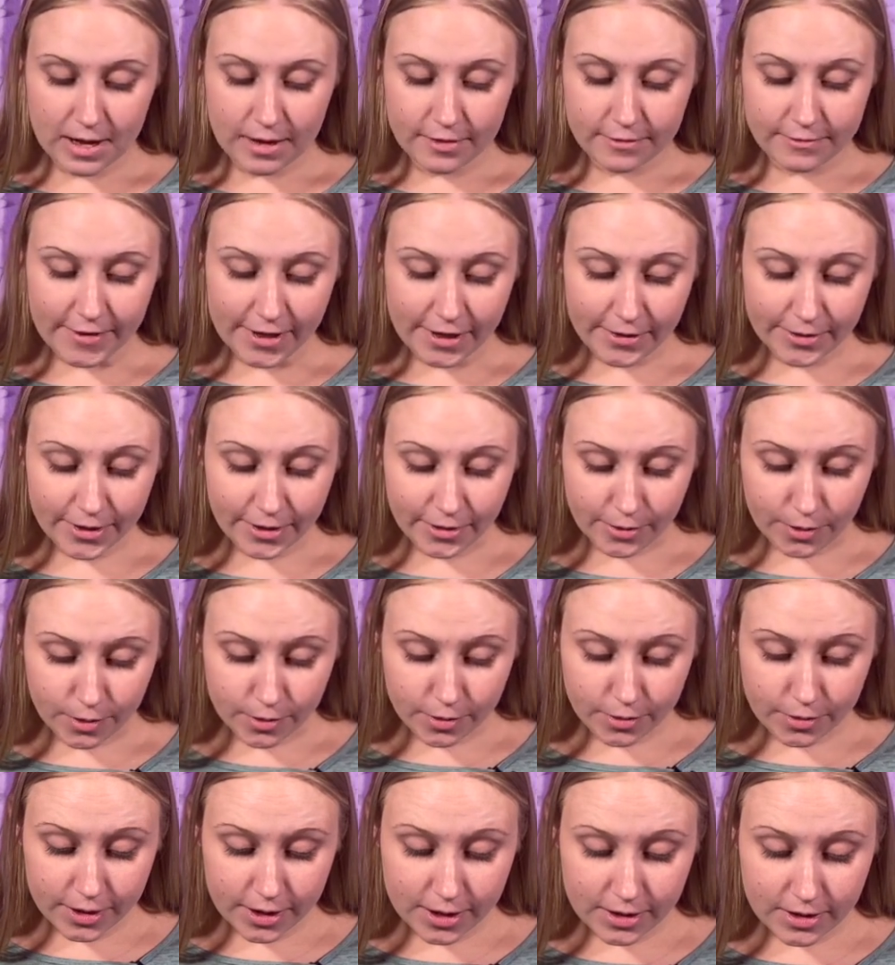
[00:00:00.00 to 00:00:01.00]
Very
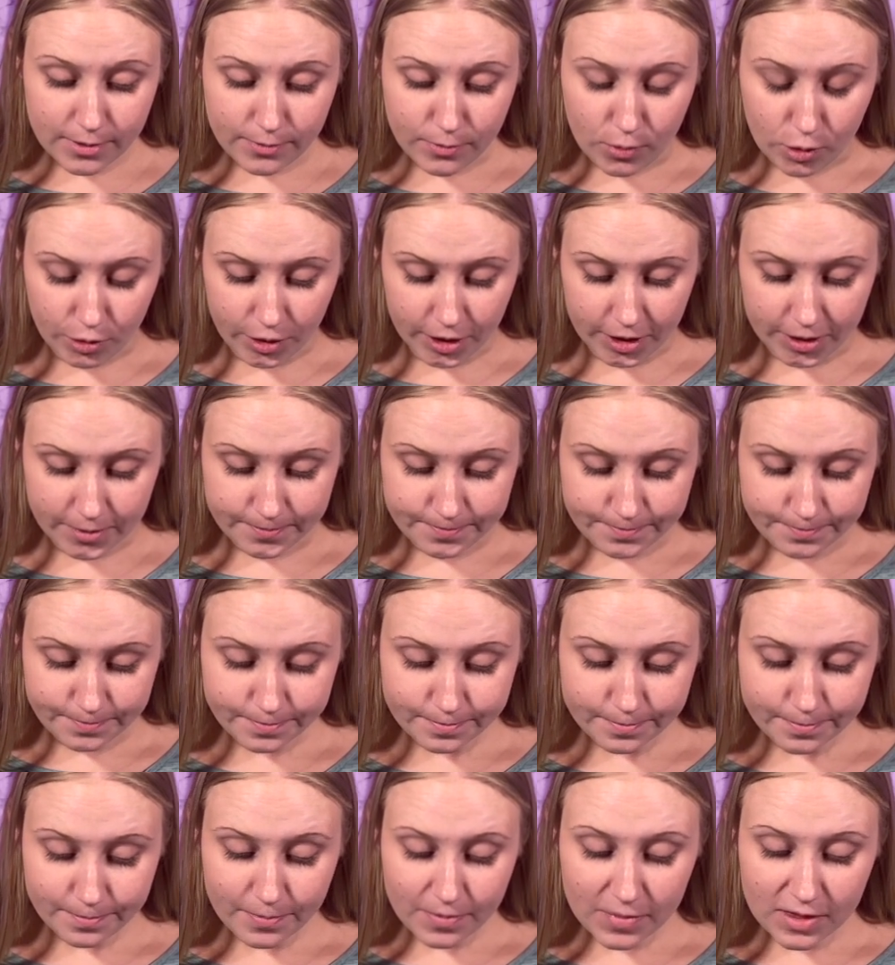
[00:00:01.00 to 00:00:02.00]
early in the morning,
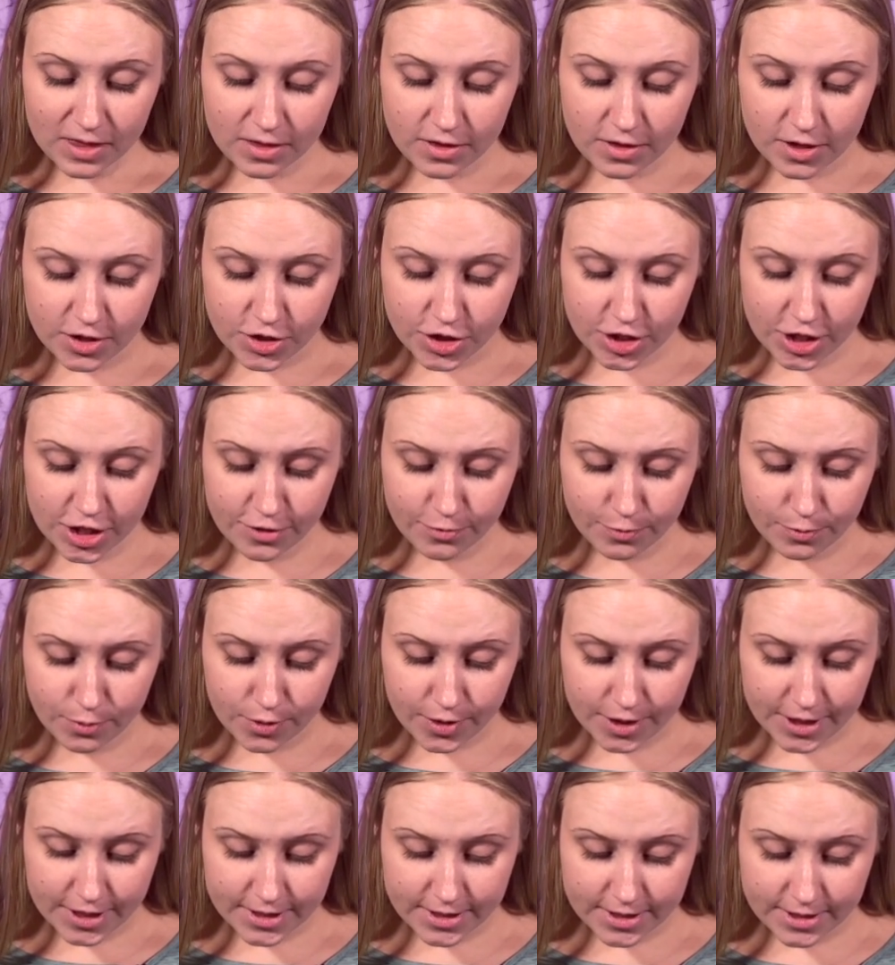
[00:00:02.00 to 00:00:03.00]
the chief
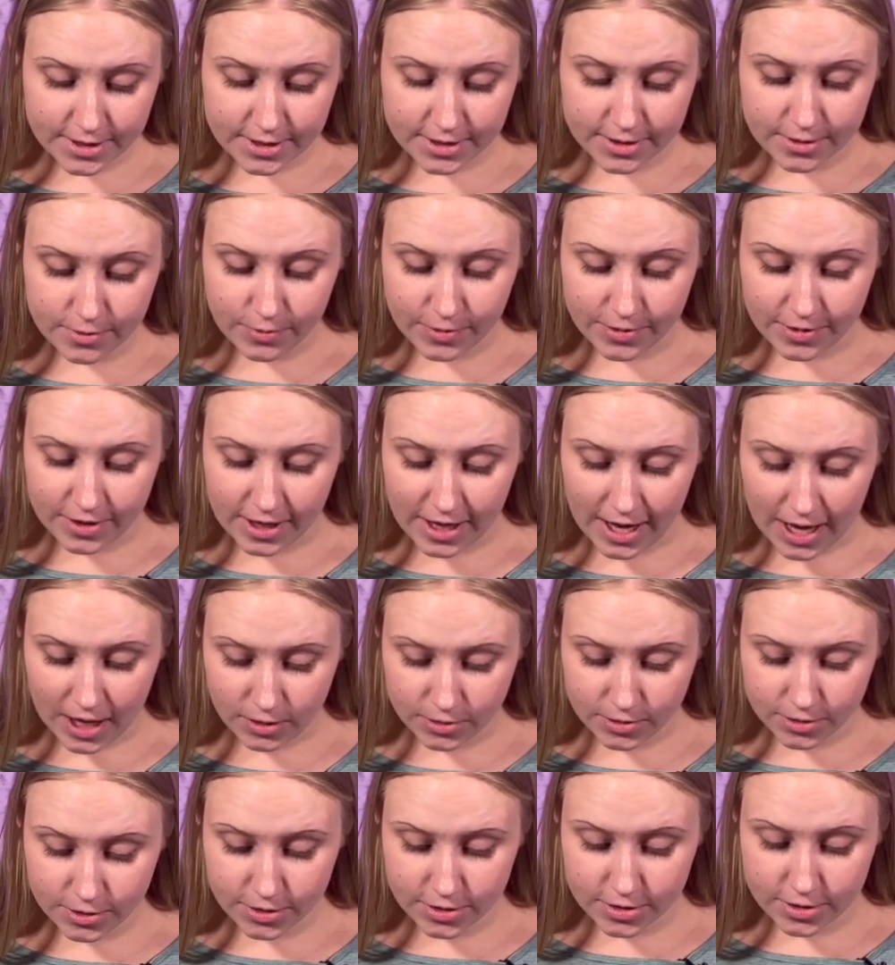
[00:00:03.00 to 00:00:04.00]
priests, with the
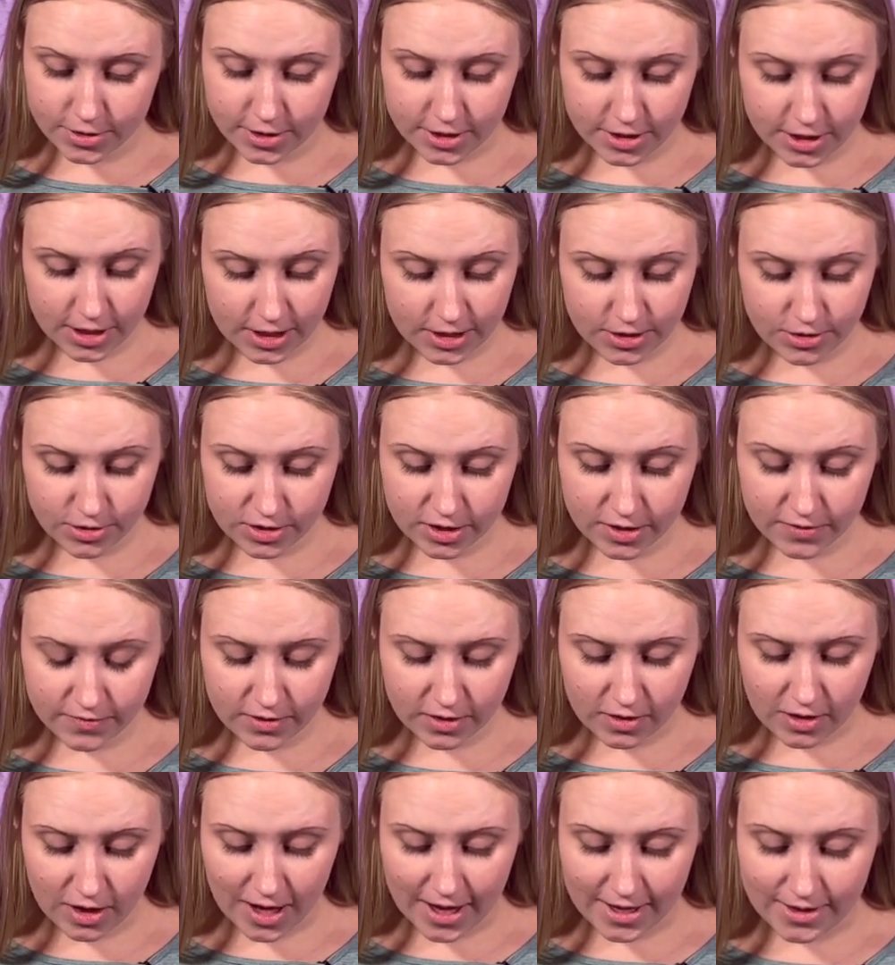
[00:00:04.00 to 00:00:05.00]
elders, the teachers of the
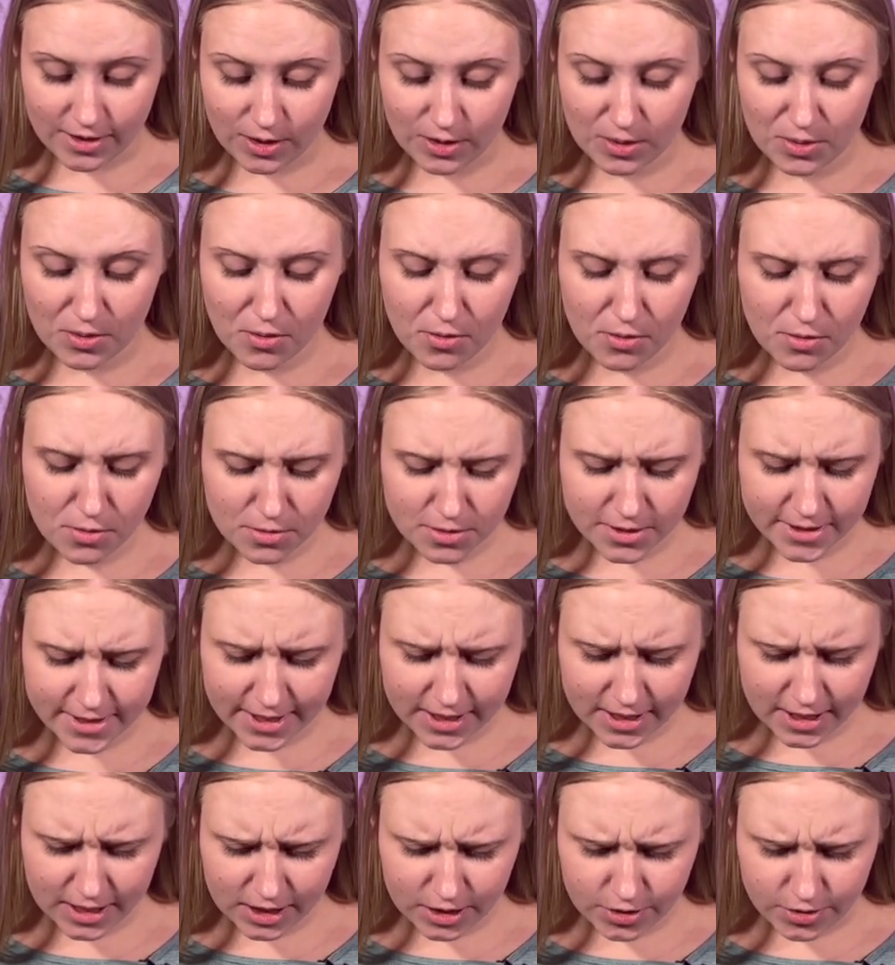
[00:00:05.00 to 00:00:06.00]
law, and the whole
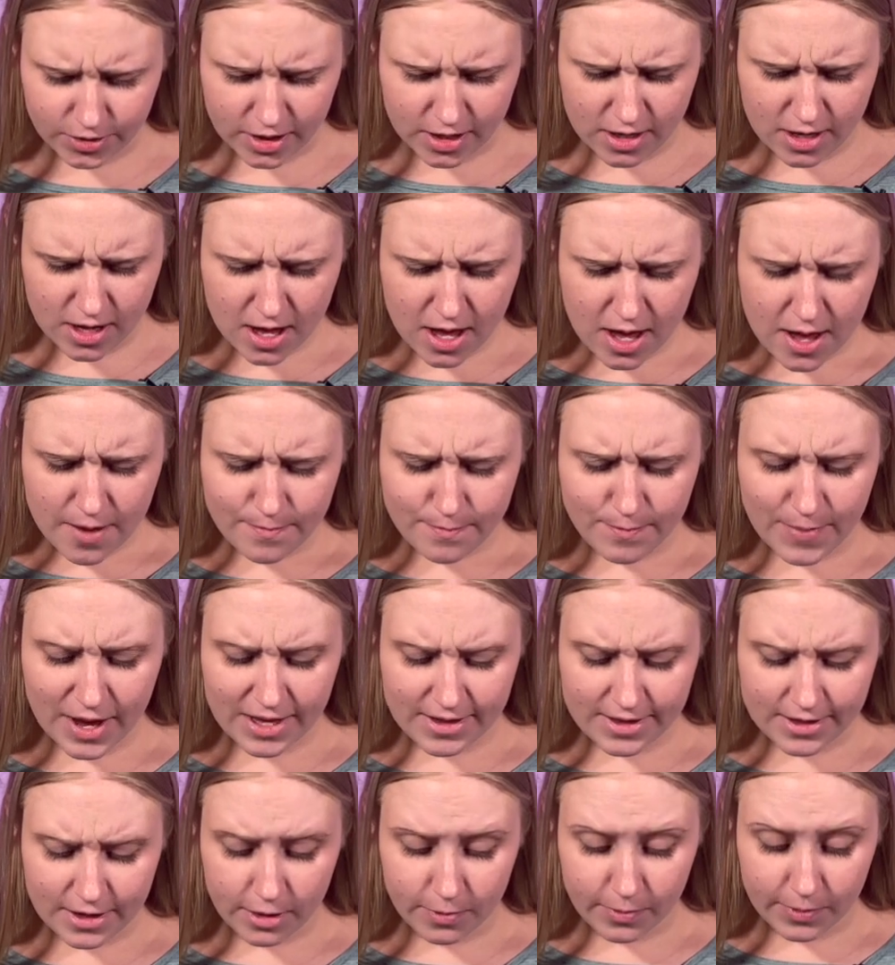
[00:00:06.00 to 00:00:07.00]
Sanhedrin
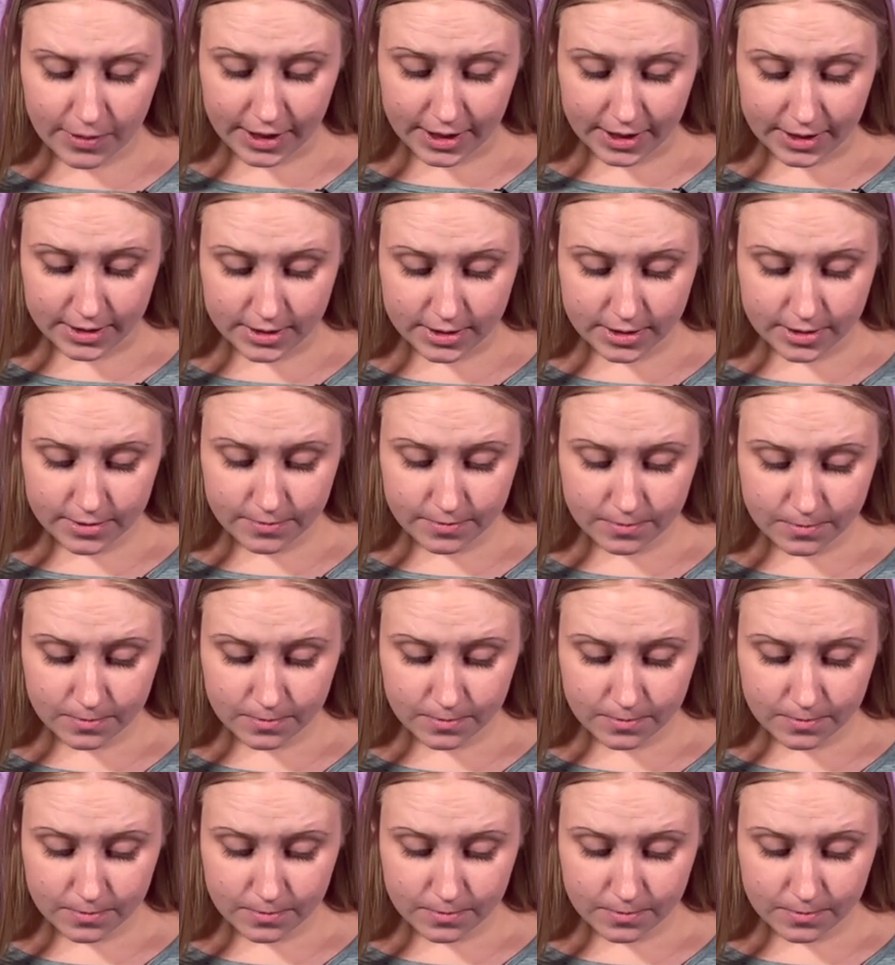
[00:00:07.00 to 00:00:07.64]
made their plans.